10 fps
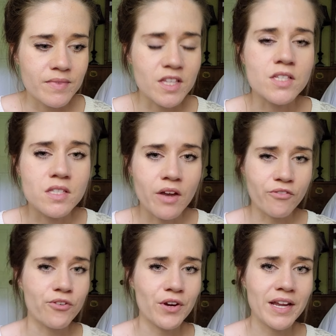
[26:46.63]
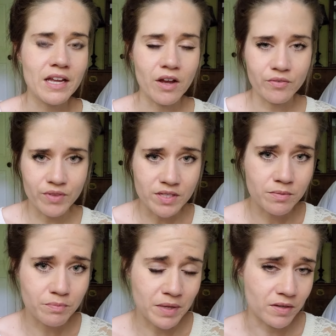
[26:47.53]
the suffering of this
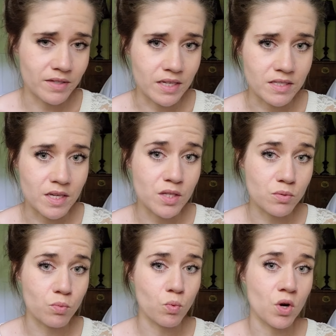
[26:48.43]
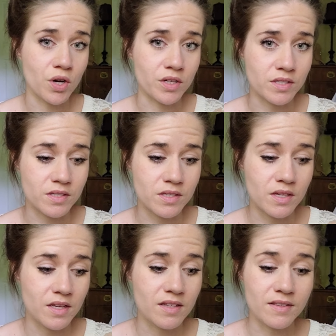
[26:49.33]
illness is worse
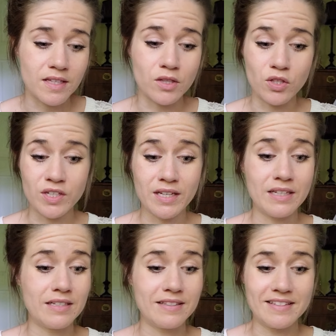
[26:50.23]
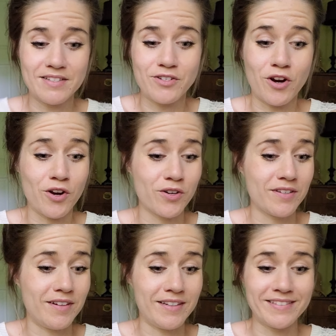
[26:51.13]
than looking into this dark,
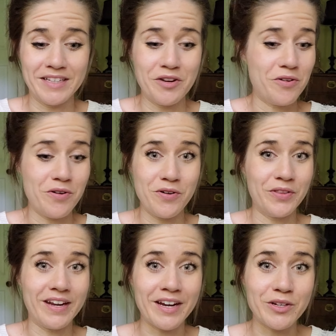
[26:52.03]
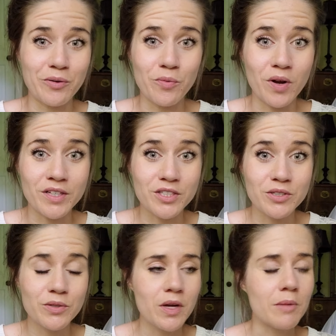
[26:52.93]
ugly hole that I don't want
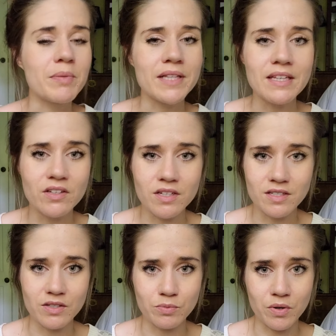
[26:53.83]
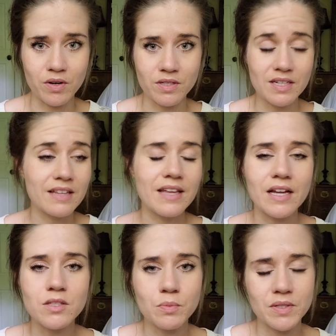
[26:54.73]
to, but the illness is worse. And
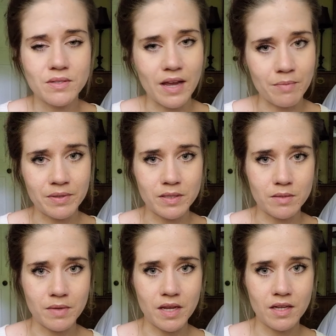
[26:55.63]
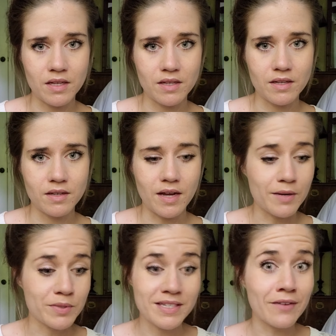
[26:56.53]
that's what's happened to me. I
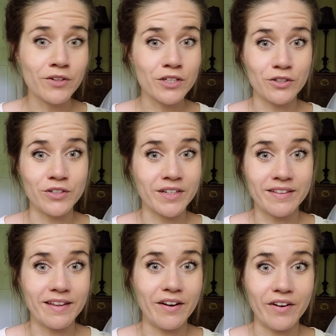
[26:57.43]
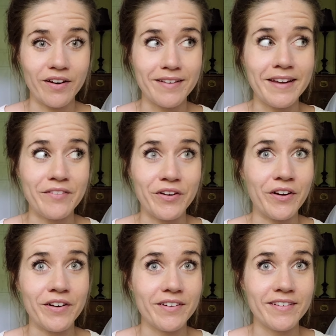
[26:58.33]
was never going to look in there.
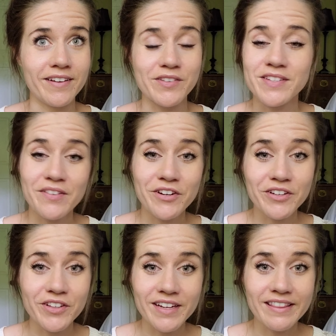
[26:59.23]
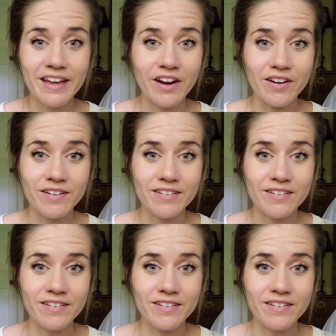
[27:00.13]
Never. I was never going to look in there.